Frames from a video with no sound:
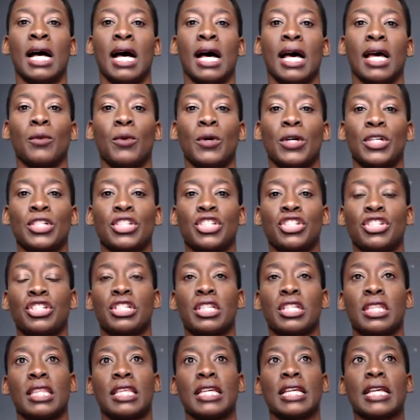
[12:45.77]
I want you
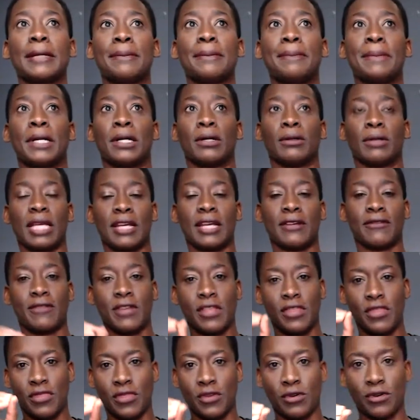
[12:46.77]
to think about every
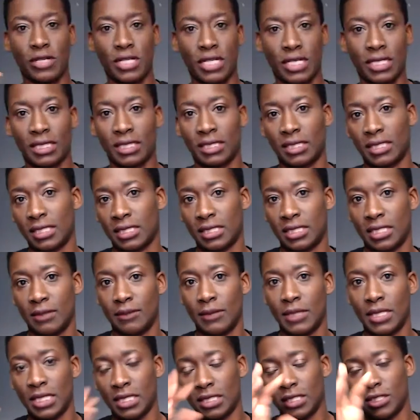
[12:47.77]
30 to 60
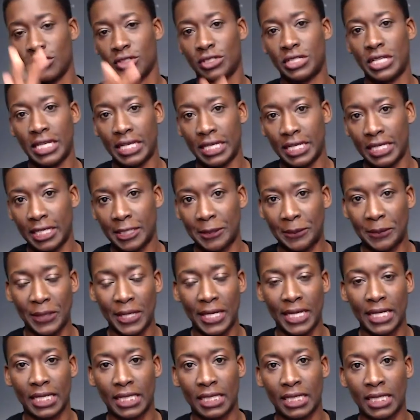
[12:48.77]
minutes you're taking a
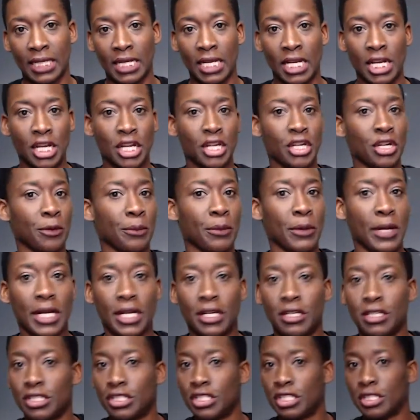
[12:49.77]
break. Your break
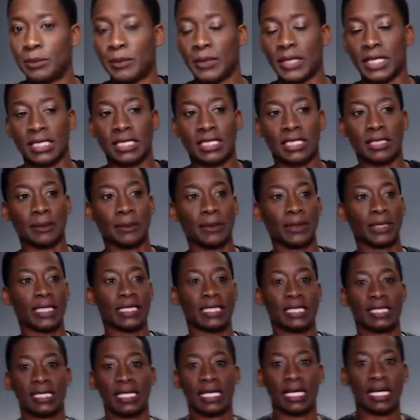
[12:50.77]
could just be as simple
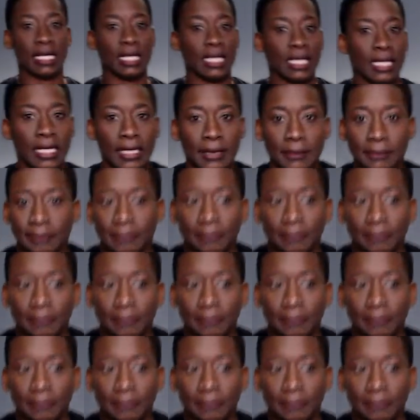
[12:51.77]
as standing up.